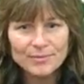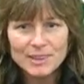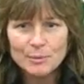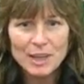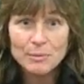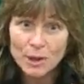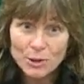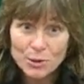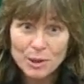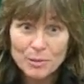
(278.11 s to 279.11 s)
sometimes our
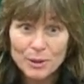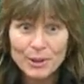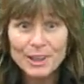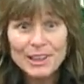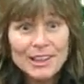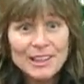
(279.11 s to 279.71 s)
shooting ability,